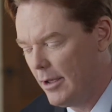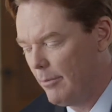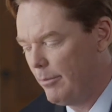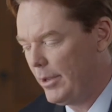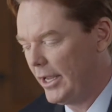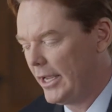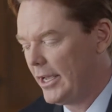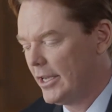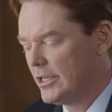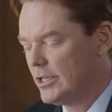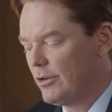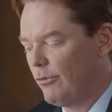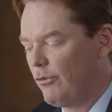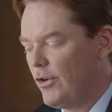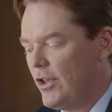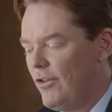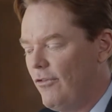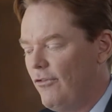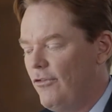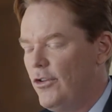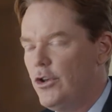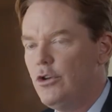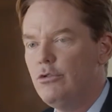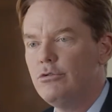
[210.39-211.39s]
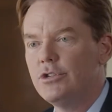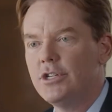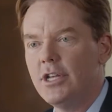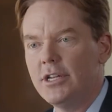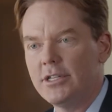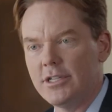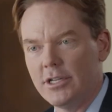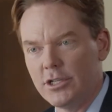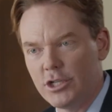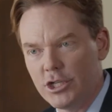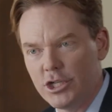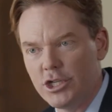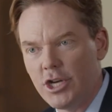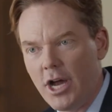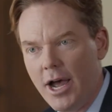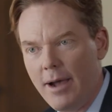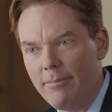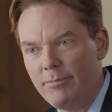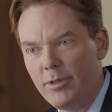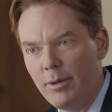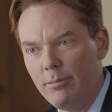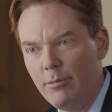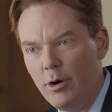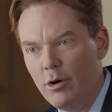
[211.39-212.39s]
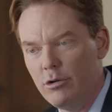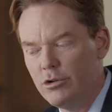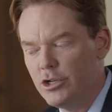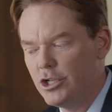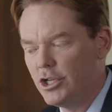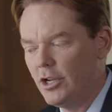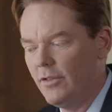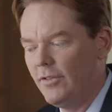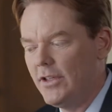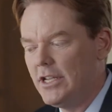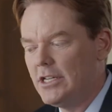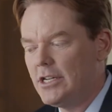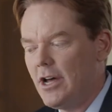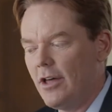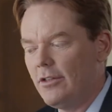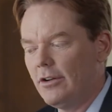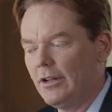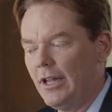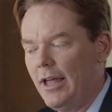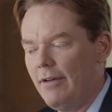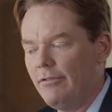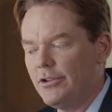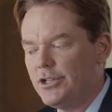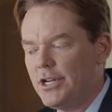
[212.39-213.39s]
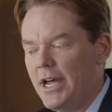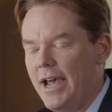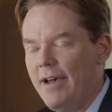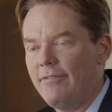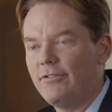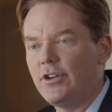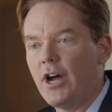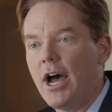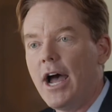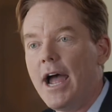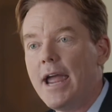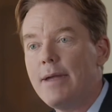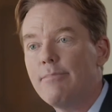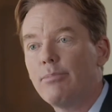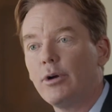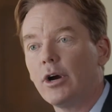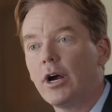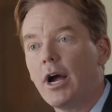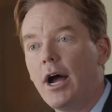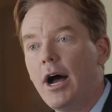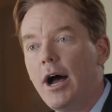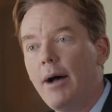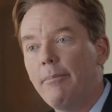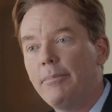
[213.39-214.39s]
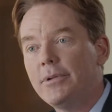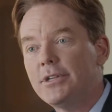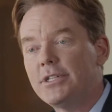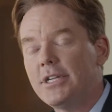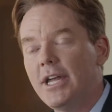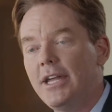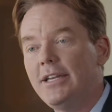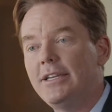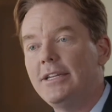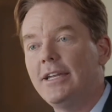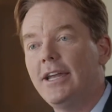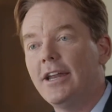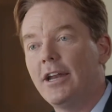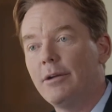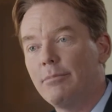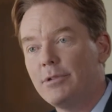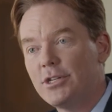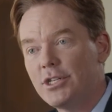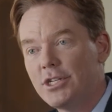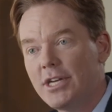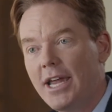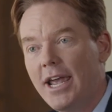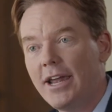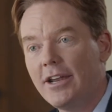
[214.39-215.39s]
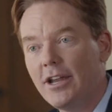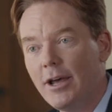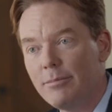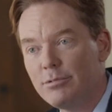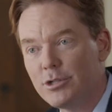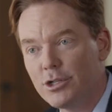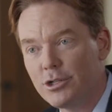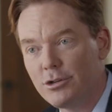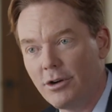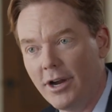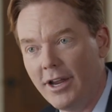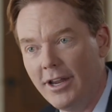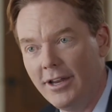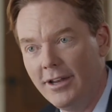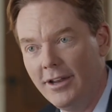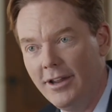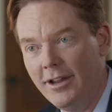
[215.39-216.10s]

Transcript: because if we fuse this and stop the motion, these other levels have to hypercompensate to get them to stand up straight.